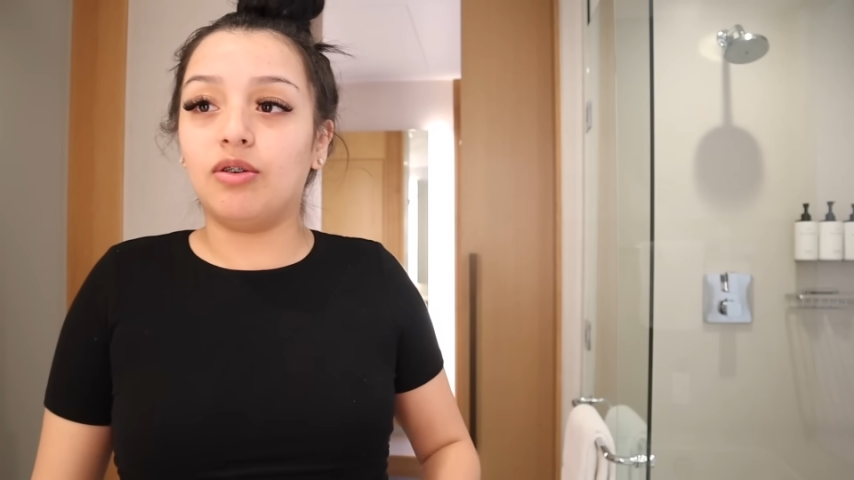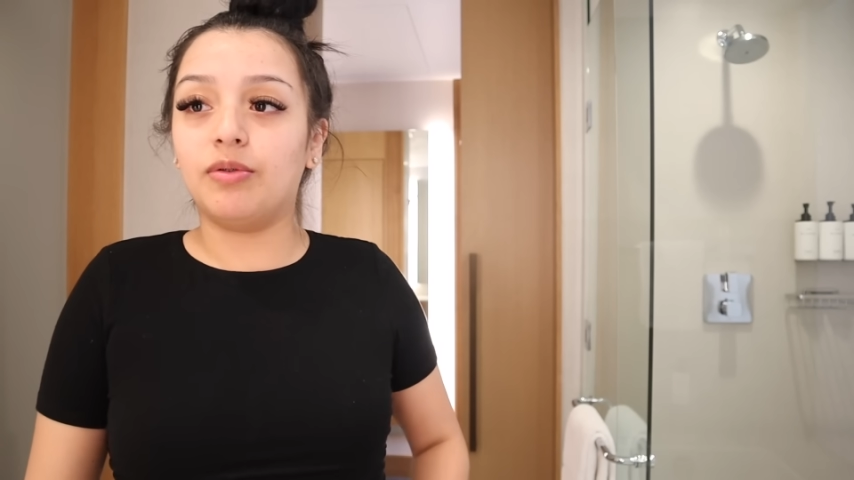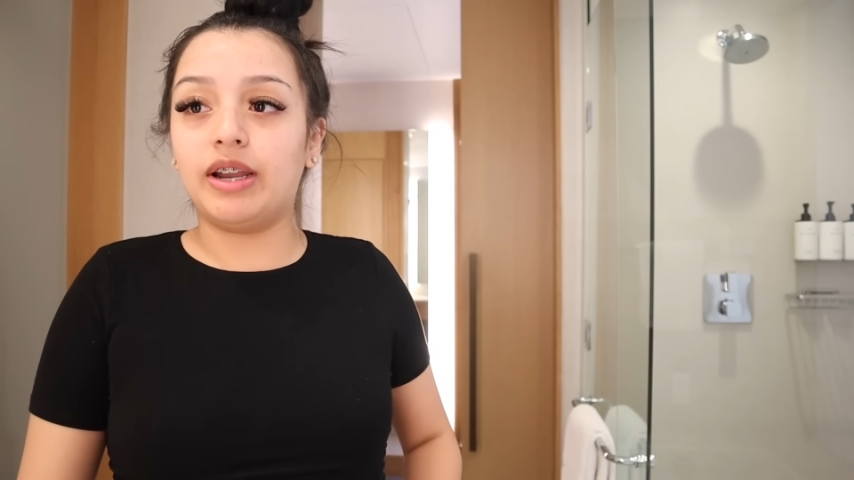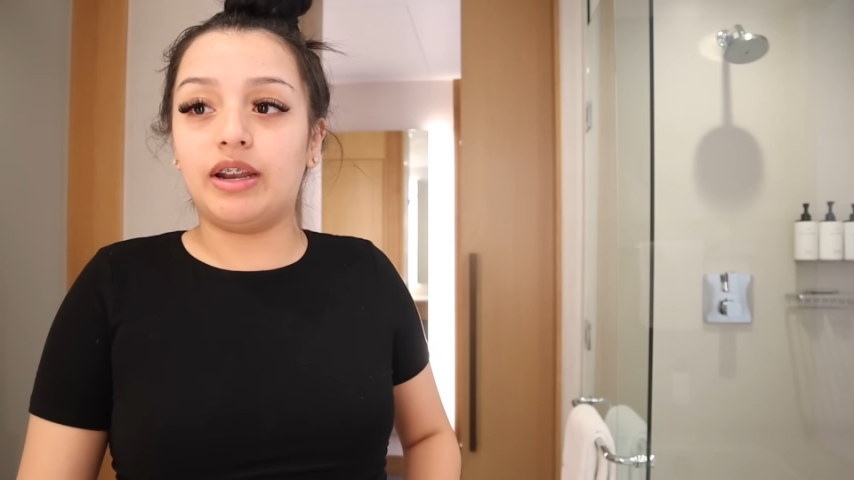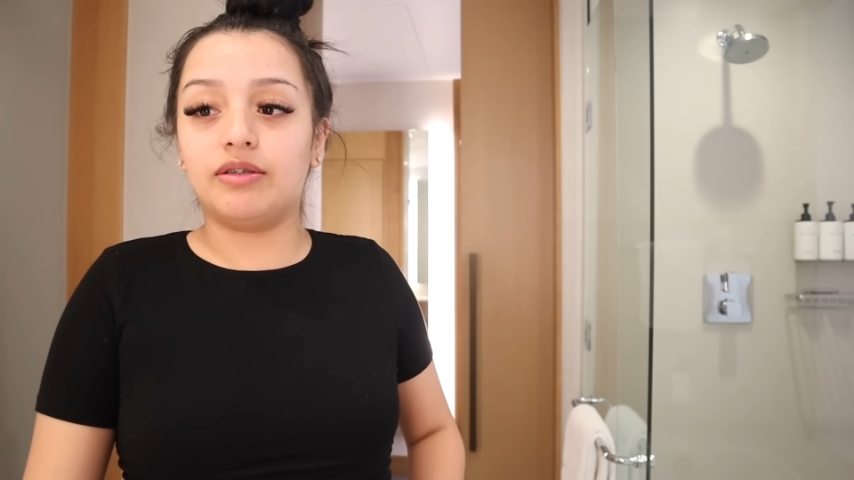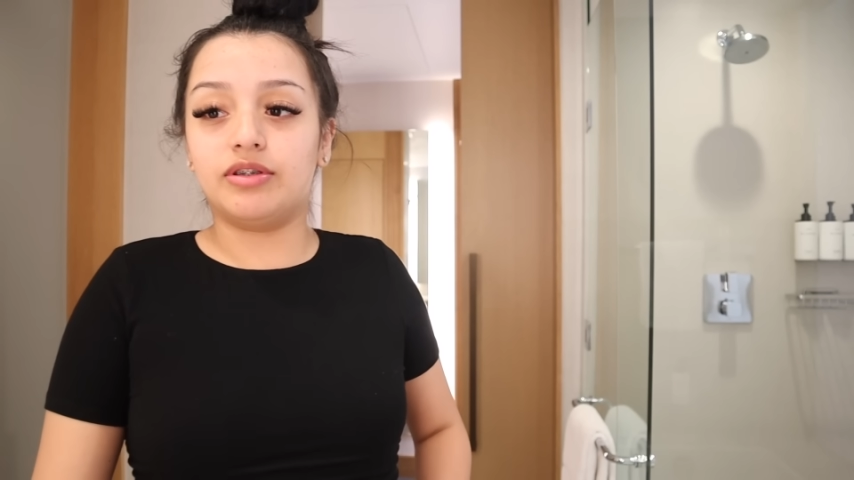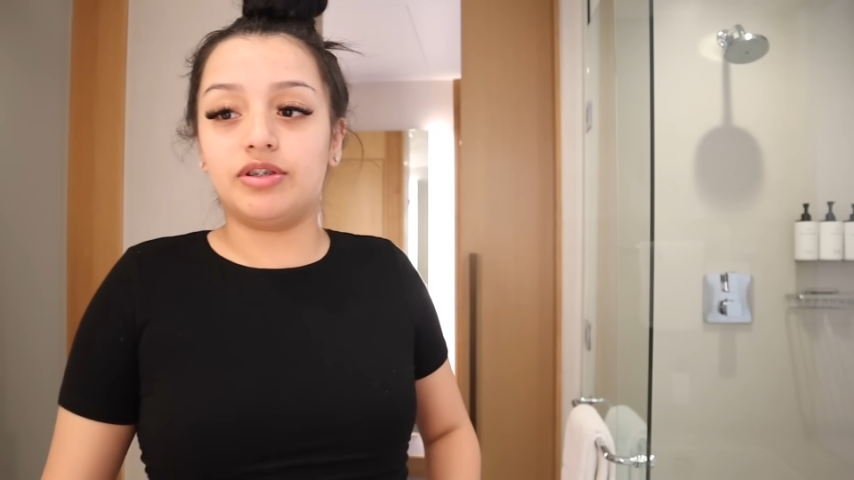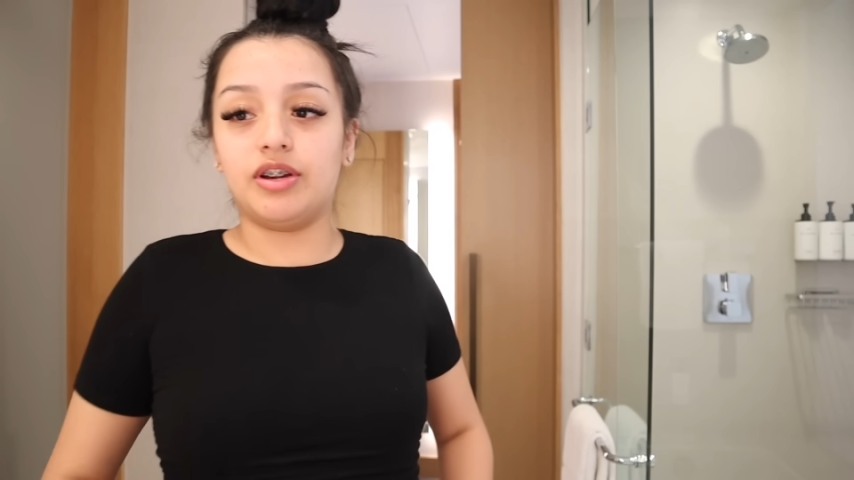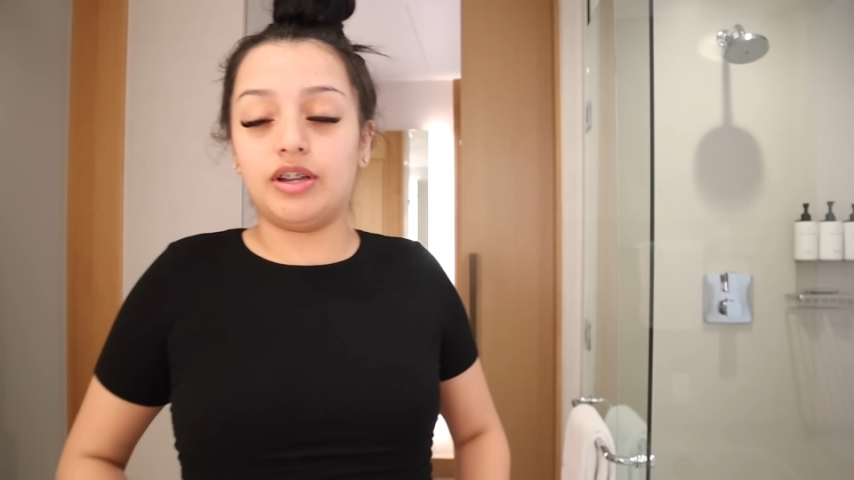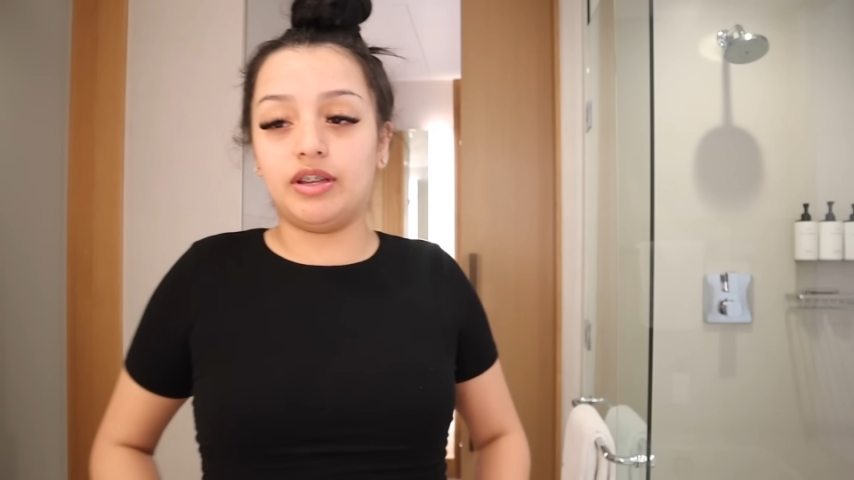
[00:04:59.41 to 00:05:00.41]
go right now
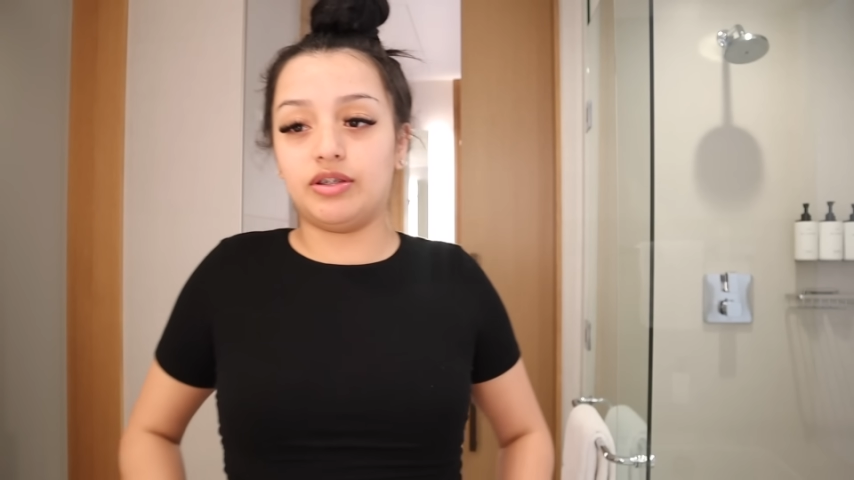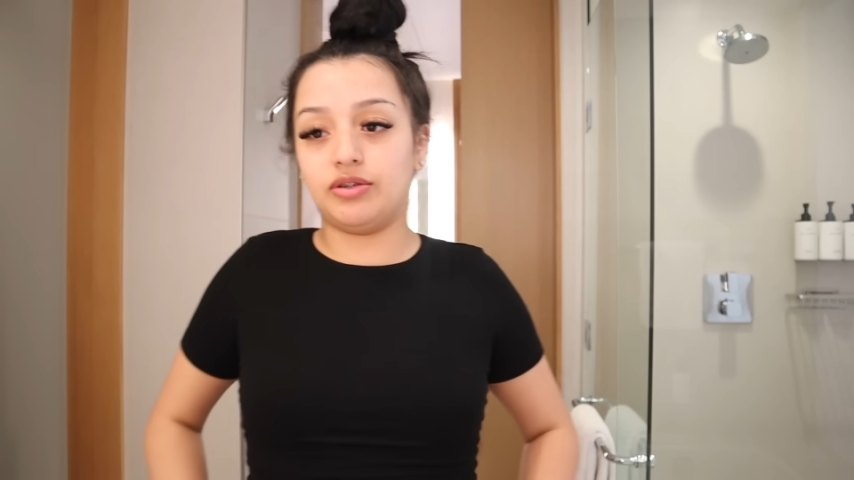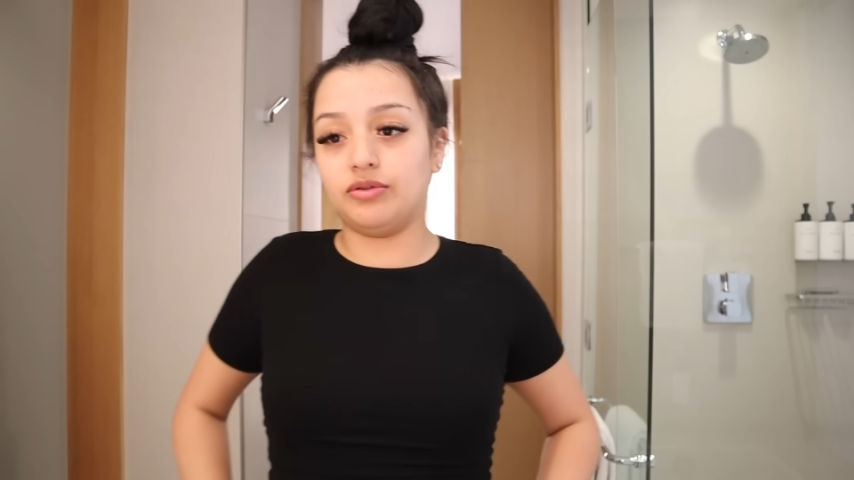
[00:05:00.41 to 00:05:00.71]
because I need